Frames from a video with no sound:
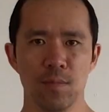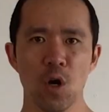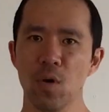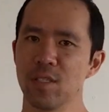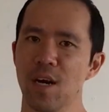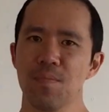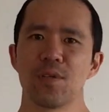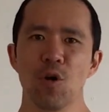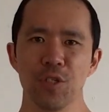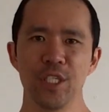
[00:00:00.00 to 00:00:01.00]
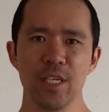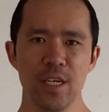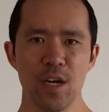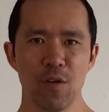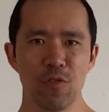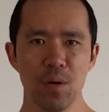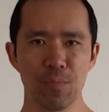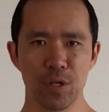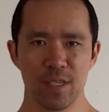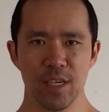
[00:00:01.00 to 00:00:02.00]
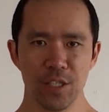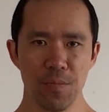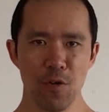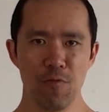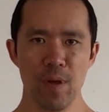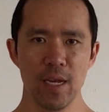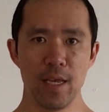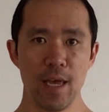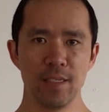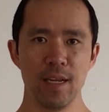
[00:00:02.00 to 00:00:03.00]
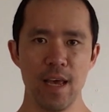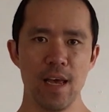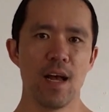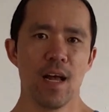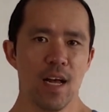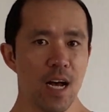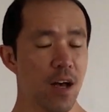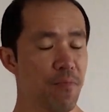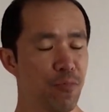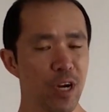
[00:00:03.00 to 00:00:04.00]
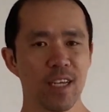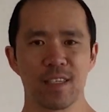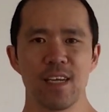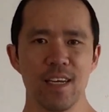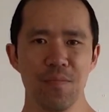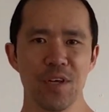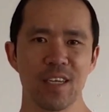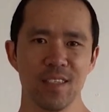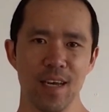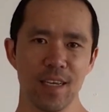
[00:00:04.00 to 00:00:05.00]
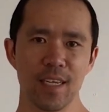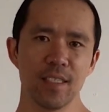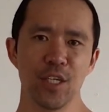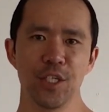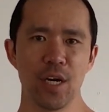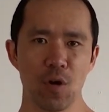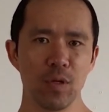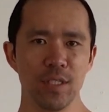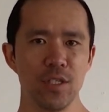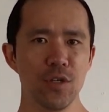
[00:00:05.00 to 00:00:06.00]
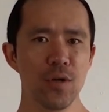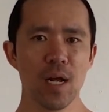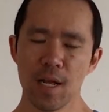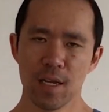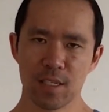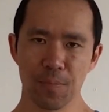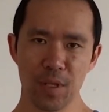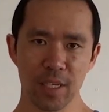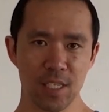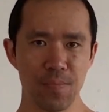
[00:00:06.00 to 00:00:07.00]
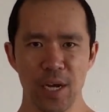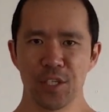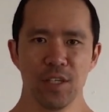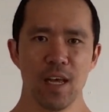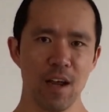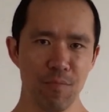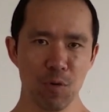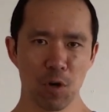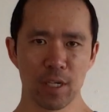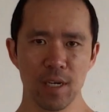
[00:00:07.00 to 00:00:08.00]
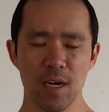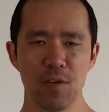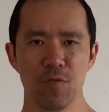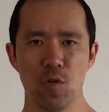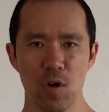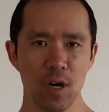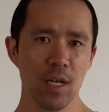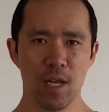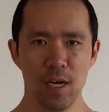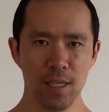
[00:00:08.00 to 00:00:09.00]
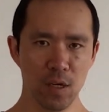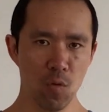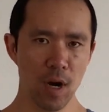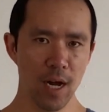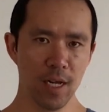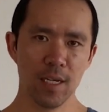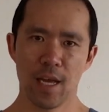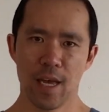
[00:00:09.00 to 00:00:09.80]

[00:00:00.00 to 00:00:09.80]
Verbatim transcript: Yo, what's up? Coach E here from Precision Movement, and today I'm pretty excited because I get to share with you something special that I've been working on for a little while,